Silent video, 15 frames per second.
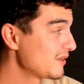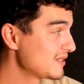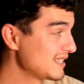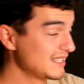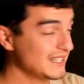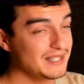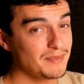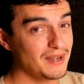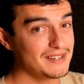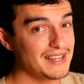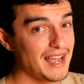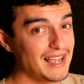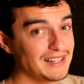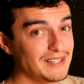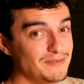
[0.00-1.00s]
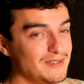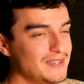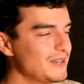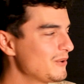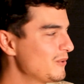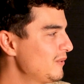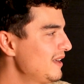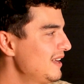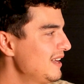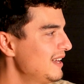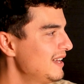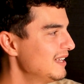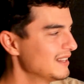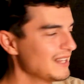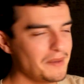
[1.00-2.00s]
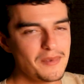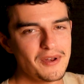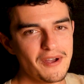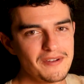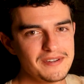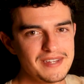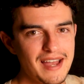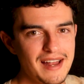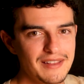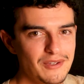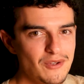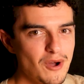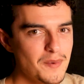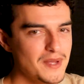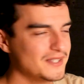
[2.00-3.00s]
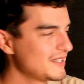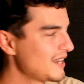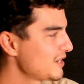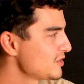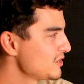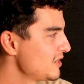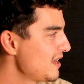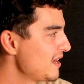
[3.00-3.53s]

because this is my daily vehicle, let me know down in the comment section.